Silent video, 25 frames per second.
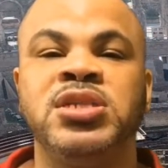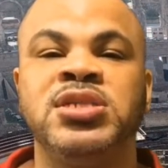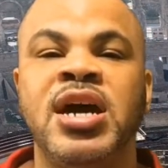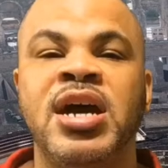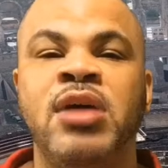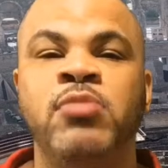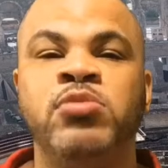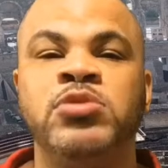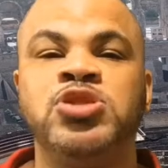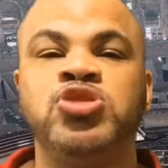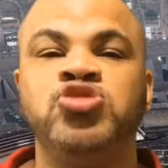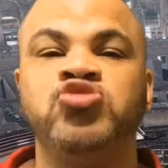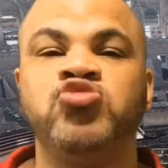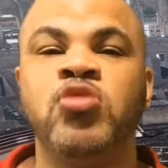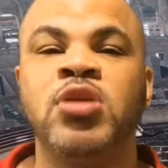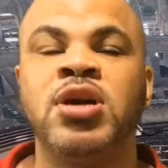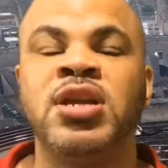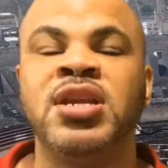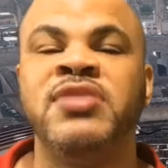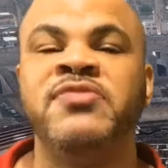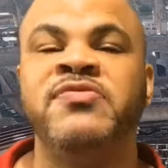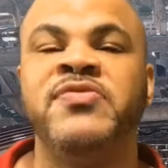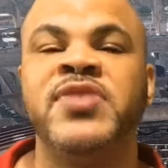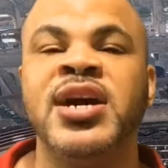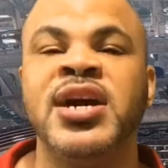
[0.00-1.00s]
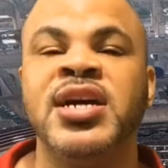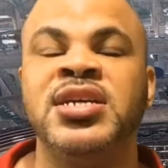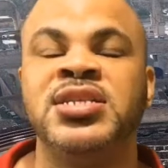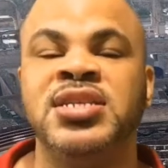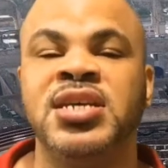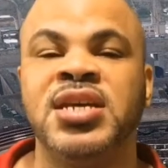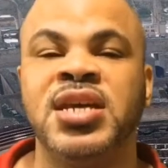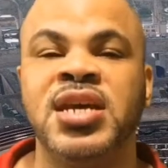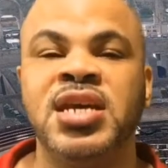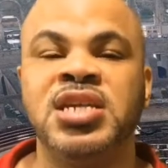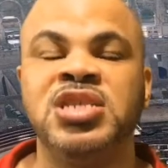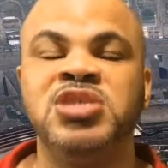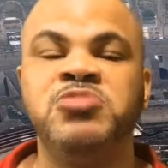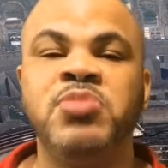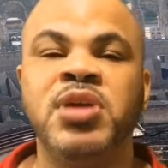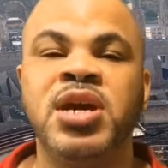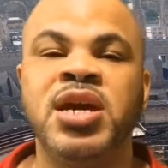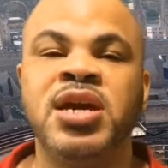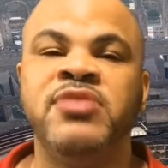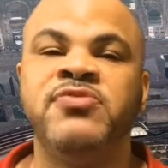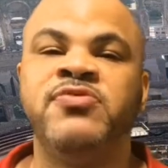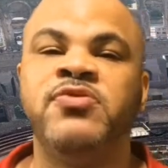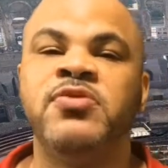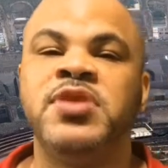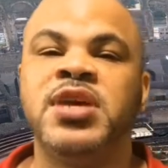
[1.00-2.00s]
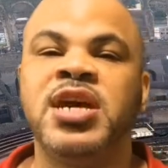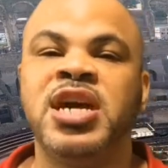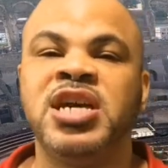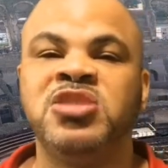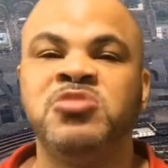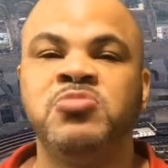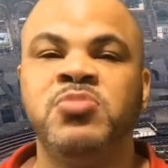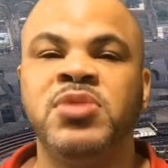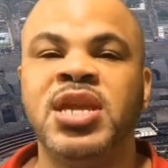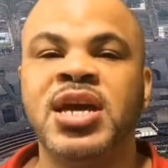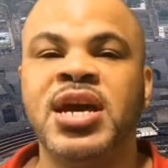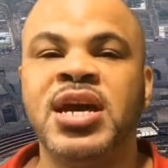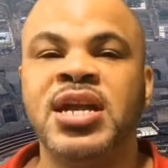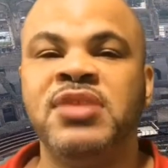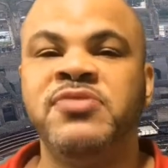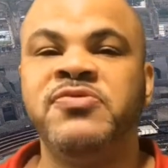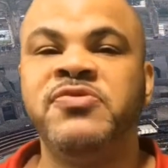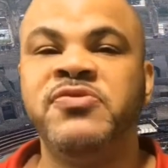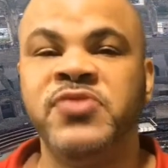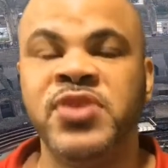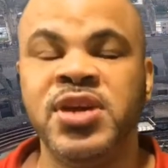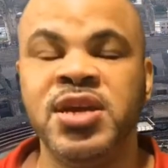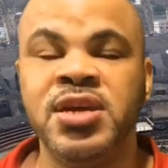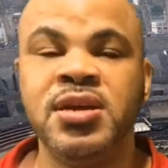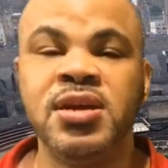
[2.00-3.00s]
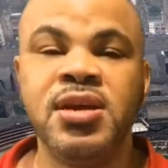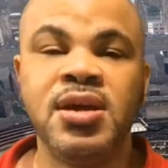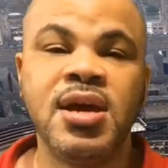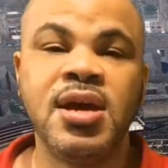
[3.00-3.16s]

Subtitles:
I would strongly advise against paying for the expedited fee.